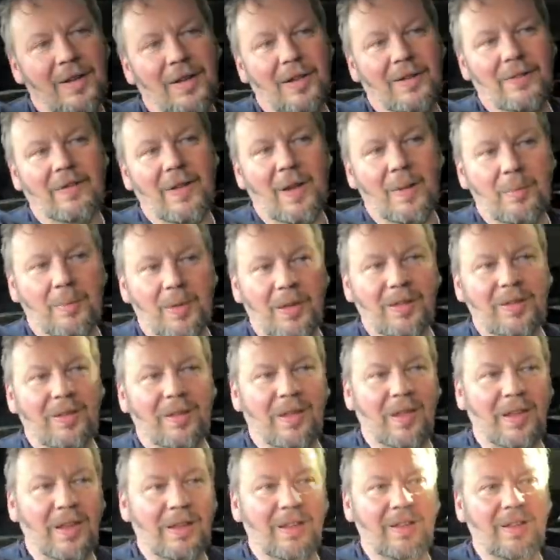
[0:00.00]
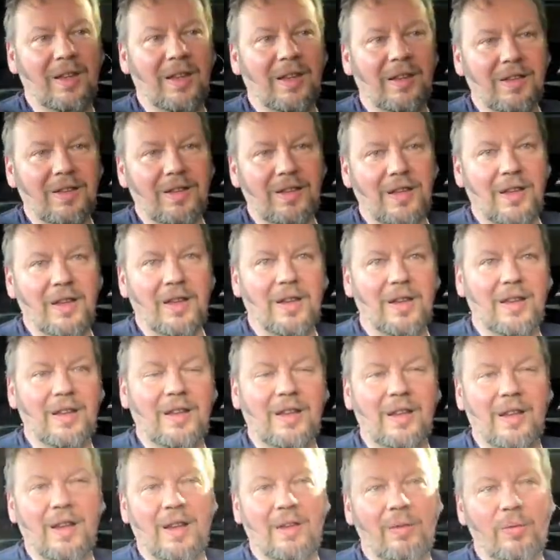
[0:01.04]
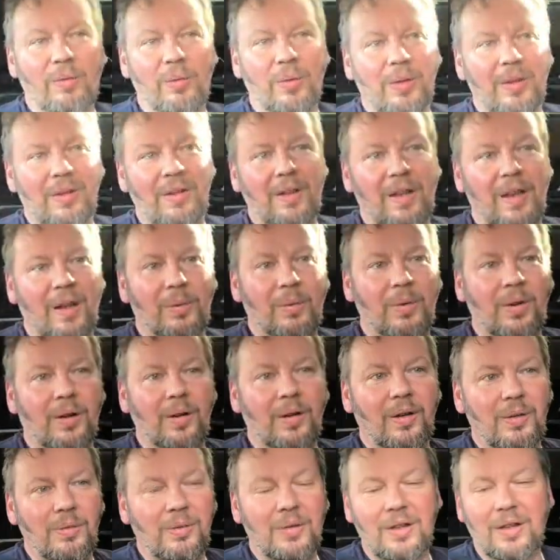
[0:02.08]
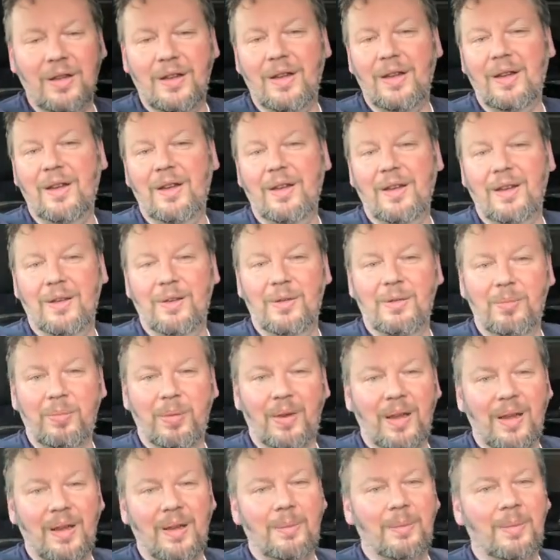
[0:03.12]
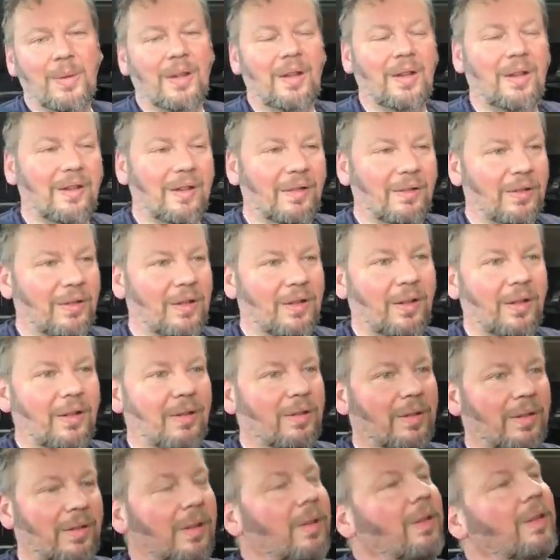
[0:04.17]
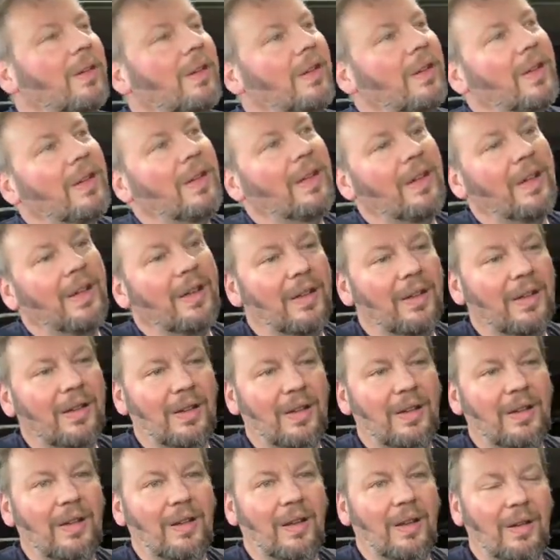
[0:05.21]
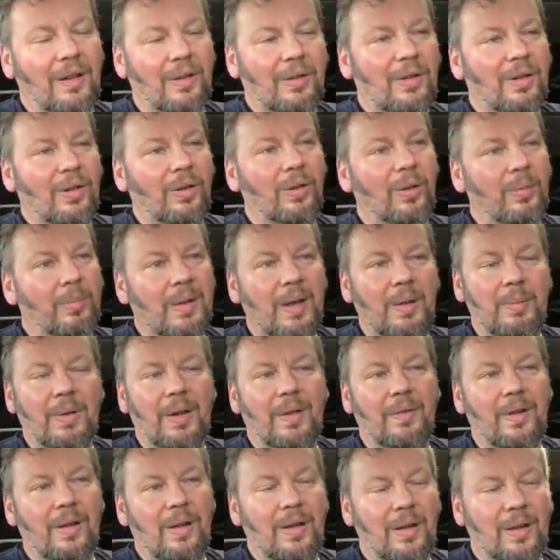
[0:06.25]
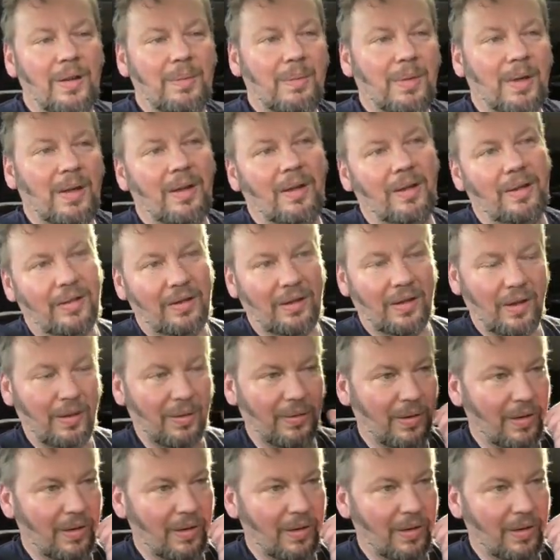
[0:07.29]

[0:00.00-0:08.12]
families of the kids get sick, then everyone's like, well, who did it, who blamed it, and, you know, yeah, that could all be a bit of a nightmare. So